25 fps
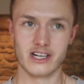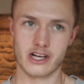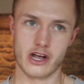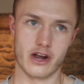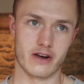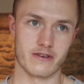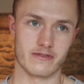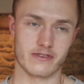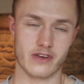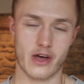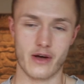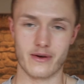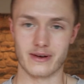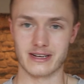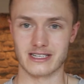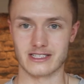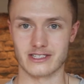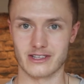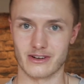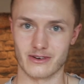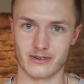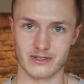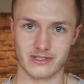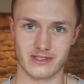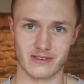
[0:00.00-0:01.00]
kind of going
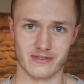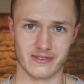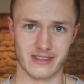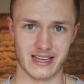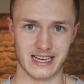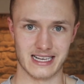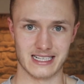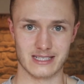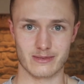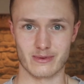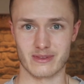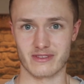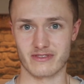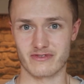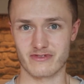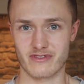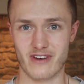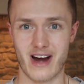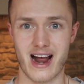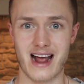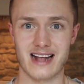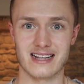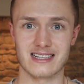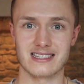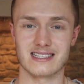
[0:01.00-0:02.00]
to lots of things with
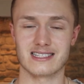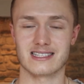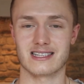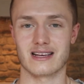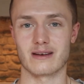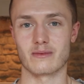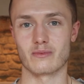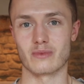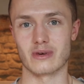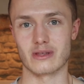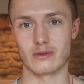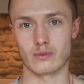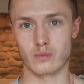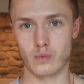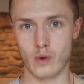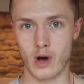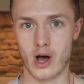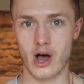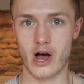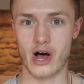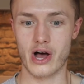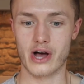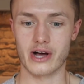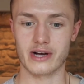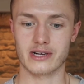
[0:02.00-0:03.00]
friends and with
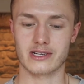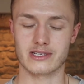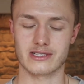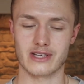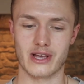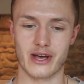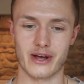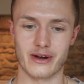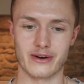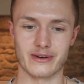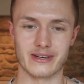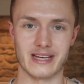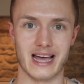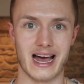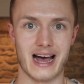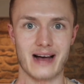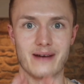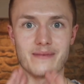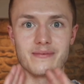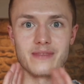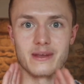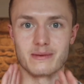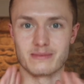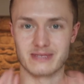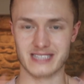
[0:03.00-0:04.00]
work. So
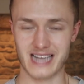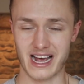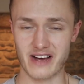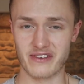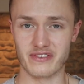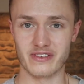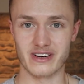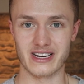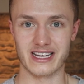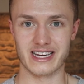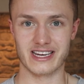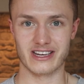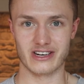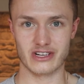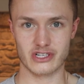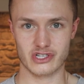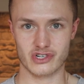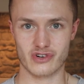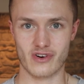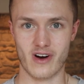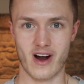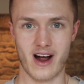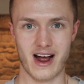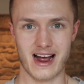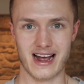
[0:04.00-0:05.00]
yeah, I'm definitely gonna
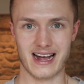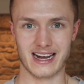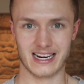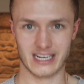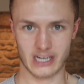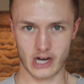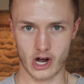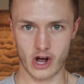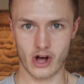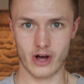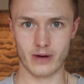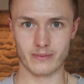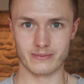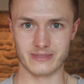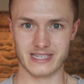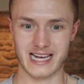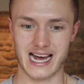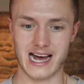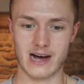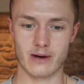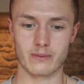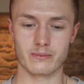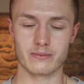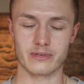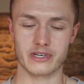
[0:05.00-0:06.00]
try and calm
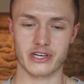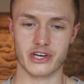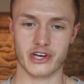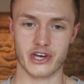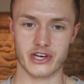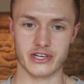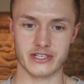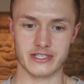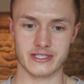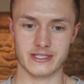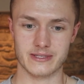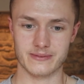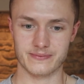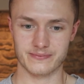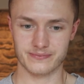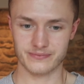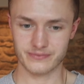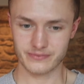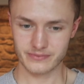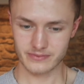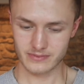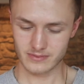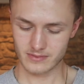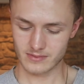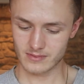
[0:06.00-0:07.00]
down because
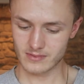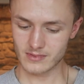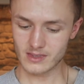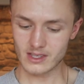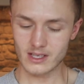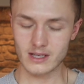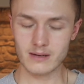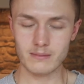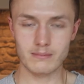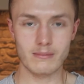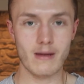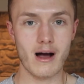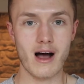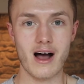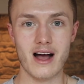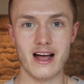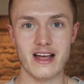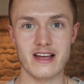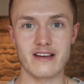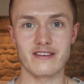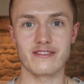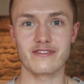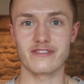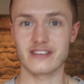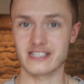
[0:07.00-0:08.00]

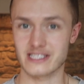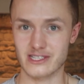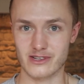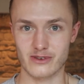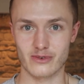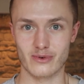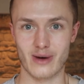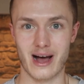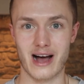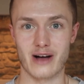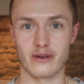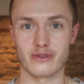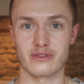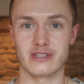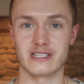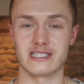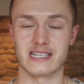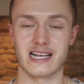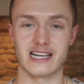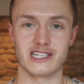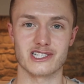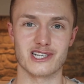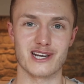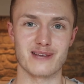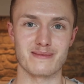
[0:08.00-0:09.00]
my physical health has
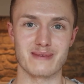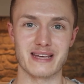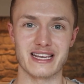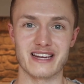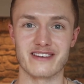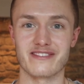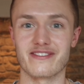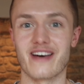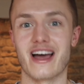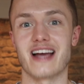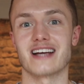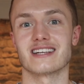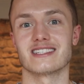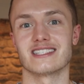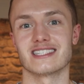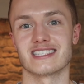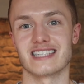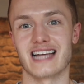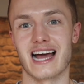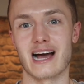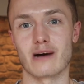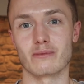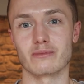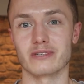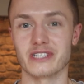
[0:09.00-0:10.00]
actually been affected
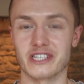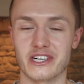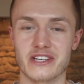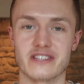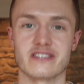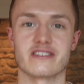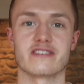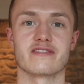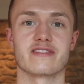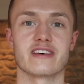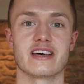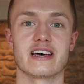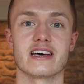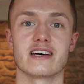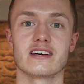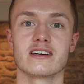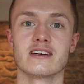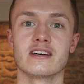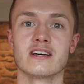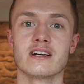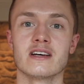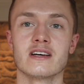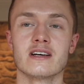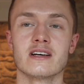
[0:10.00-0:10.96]
now because of it.